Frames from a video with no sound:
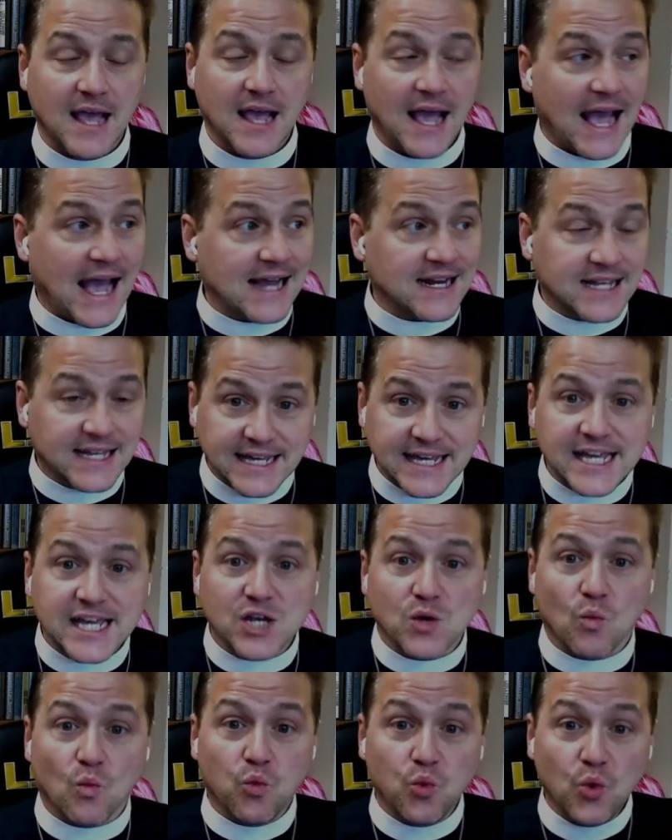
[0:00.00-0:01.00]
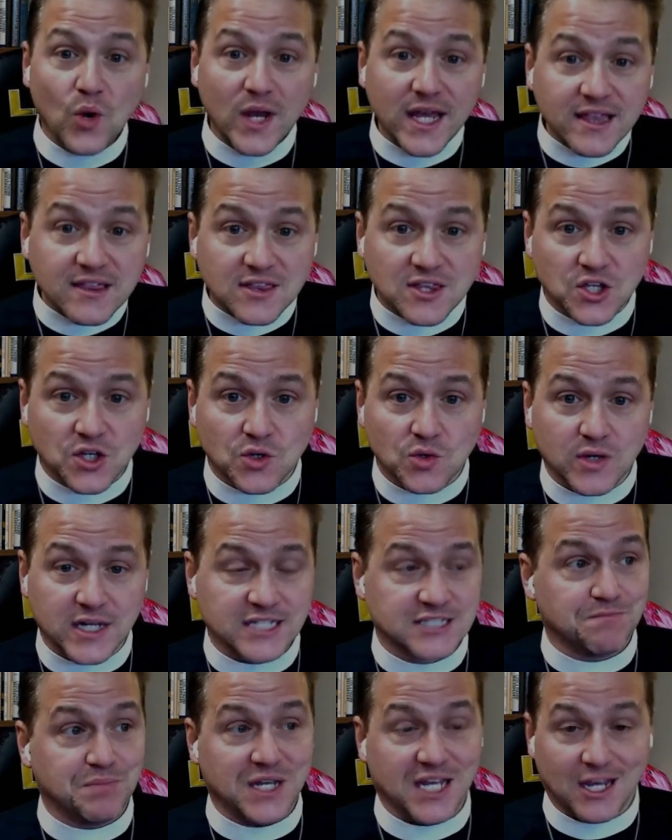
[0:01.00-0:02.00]
And he with you
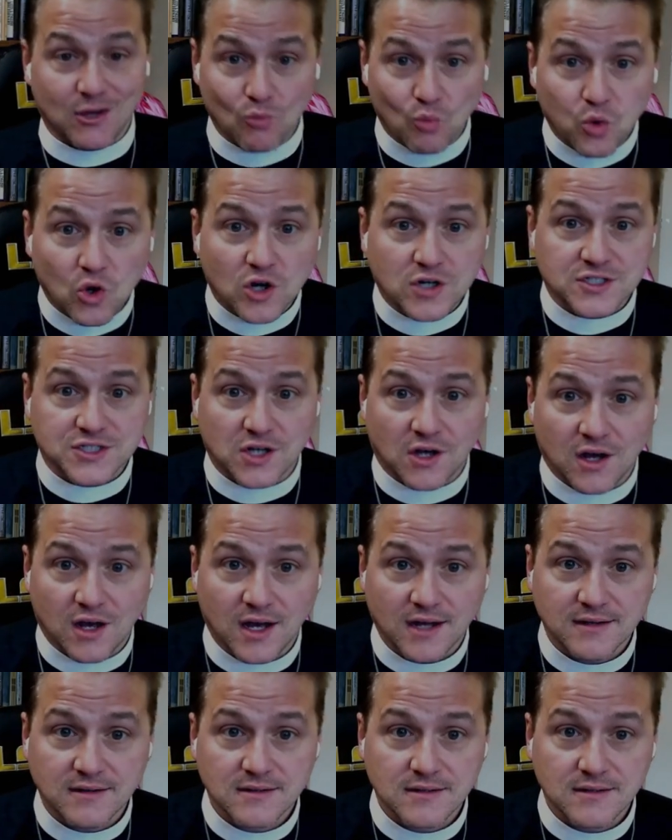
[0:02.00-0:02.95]
is being worked on.